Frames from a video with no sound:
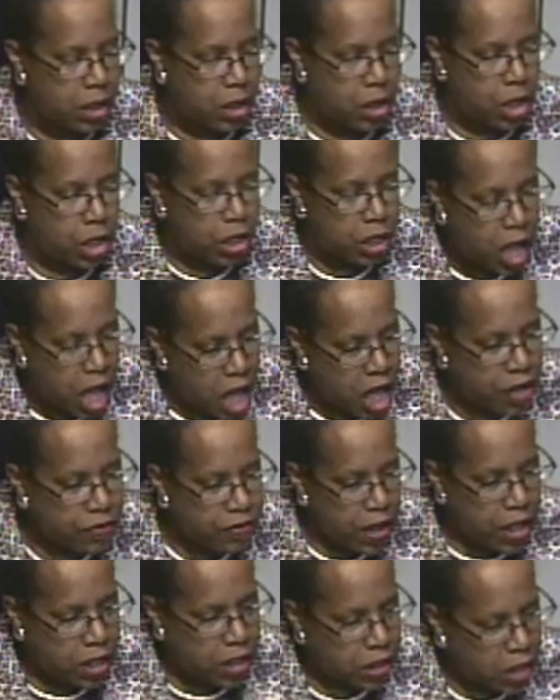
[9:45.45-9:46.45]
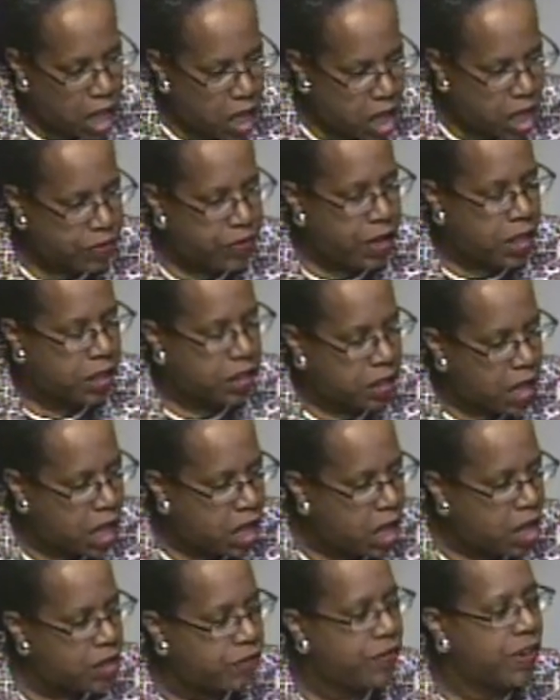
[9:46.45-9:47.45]
Love, love,
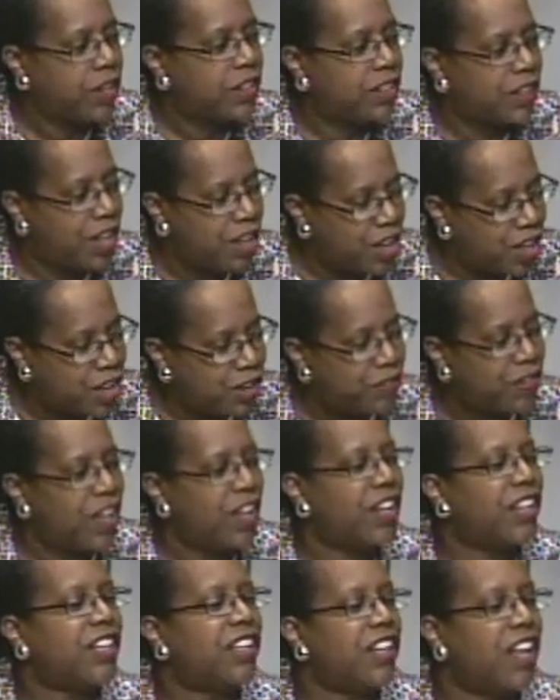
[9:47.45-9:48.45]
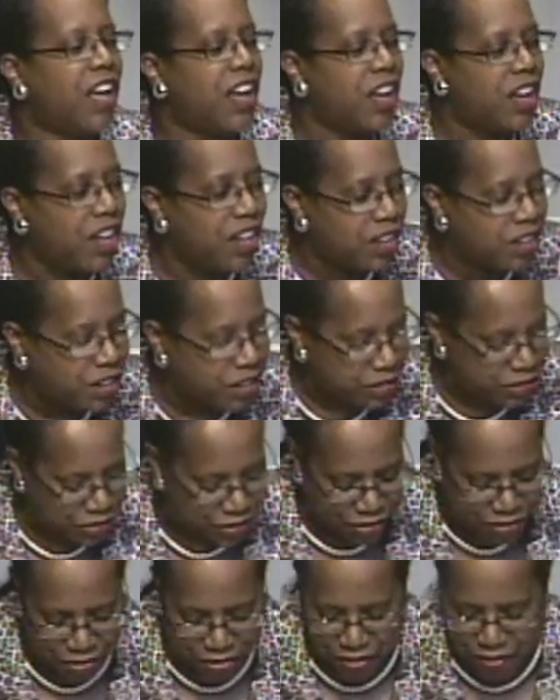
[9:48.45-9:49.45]
love, love,
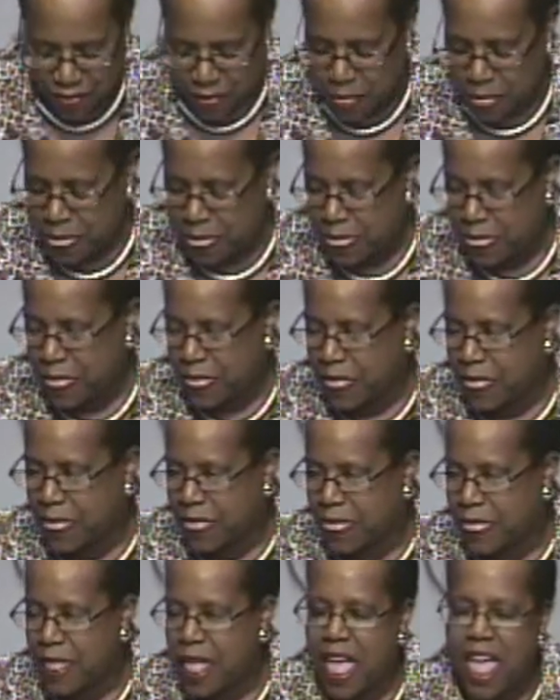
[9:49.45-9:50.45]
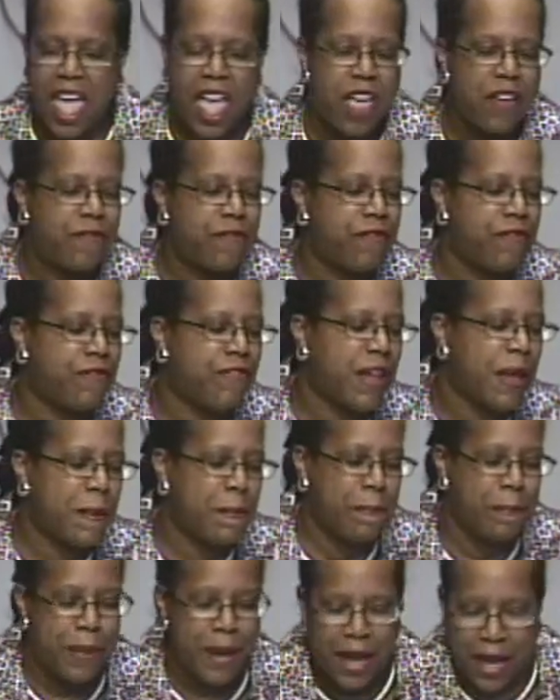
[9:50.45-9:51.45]
love.
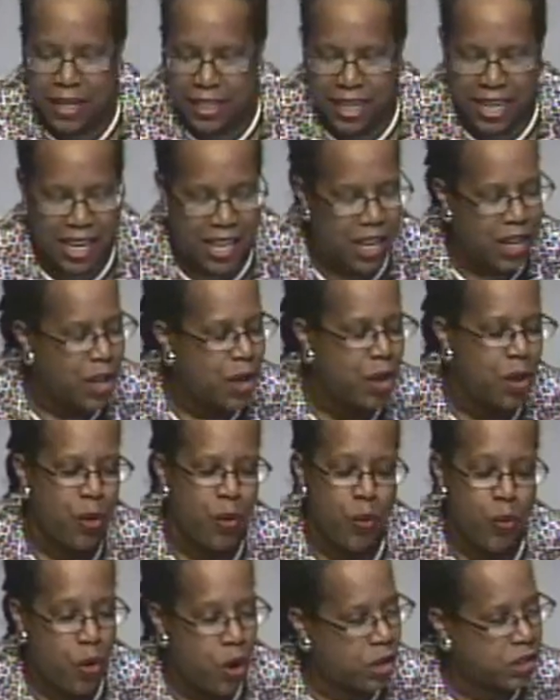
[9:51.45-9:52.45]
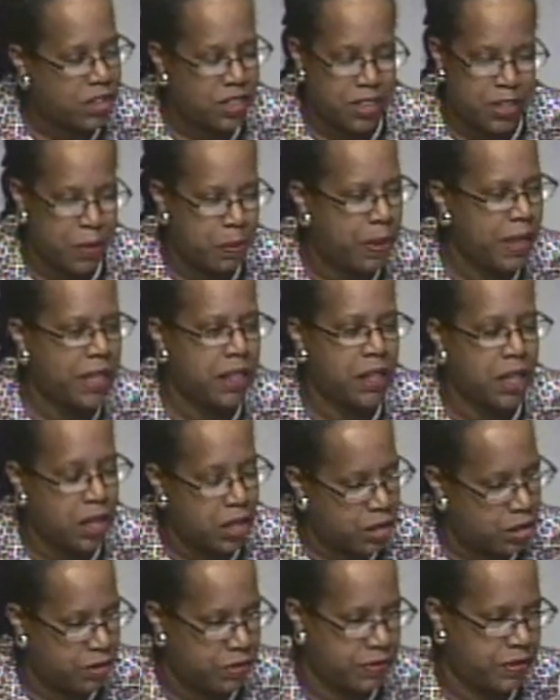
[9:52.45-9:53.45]
Everybody wants to be
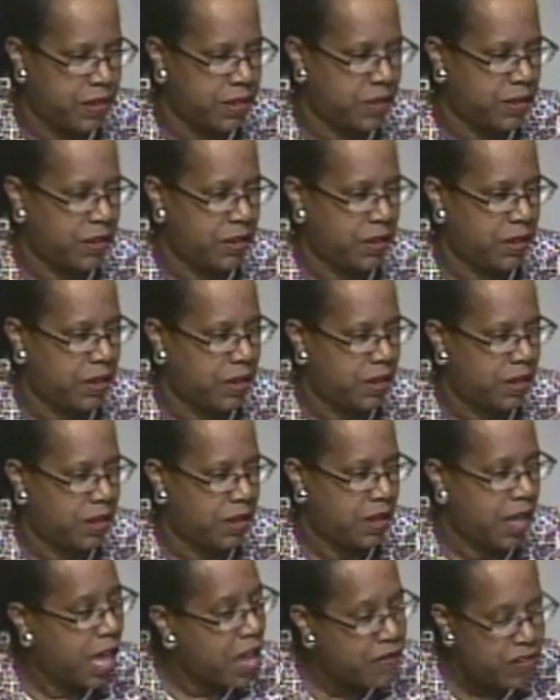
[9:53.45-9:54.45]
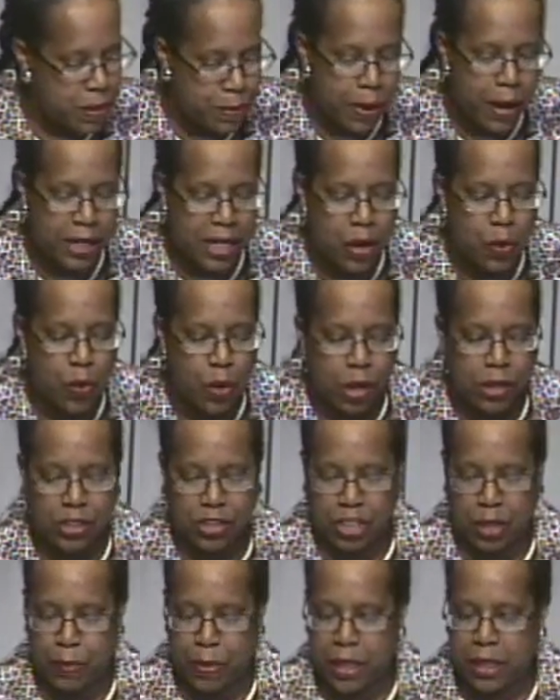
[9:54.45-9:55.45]
loved. Everybody wants
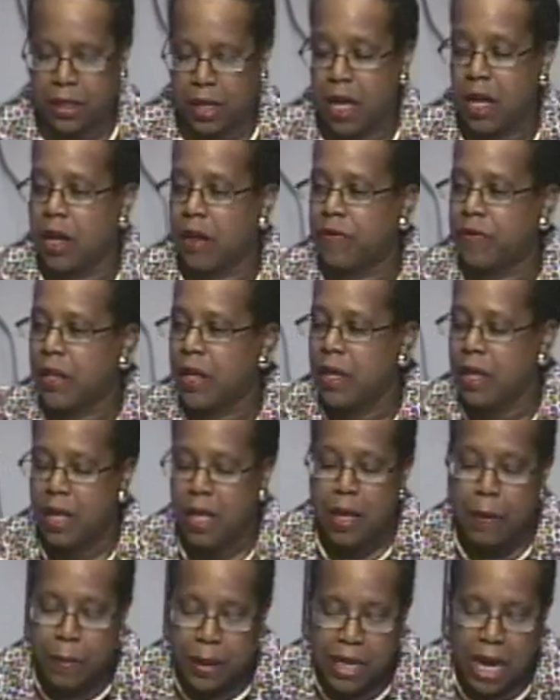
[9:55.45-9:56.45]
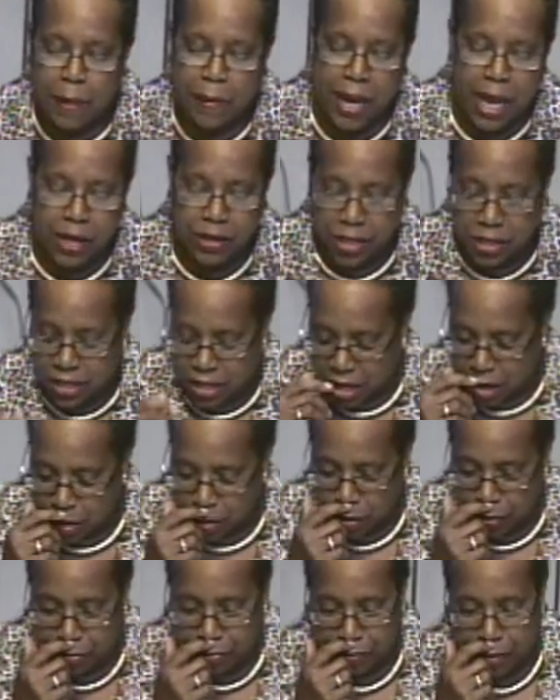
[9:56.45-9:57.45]
to be loved. But I'm here to tell
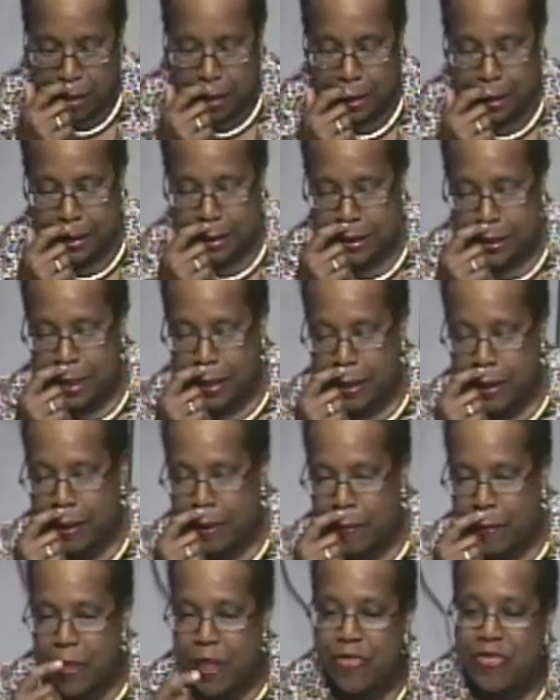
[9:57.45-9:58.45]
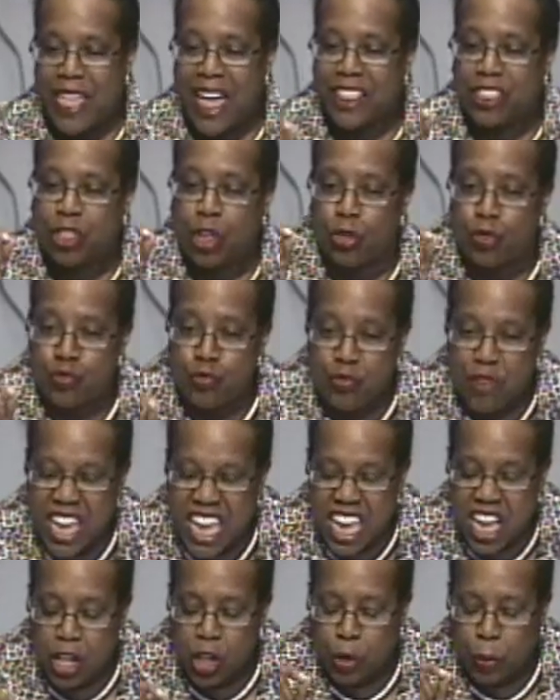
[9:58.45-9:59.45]
you, friends, that the
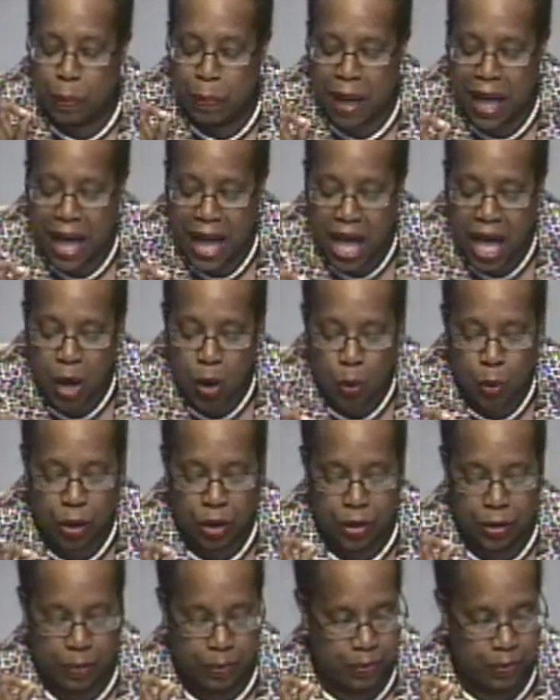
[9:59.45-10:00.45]
real power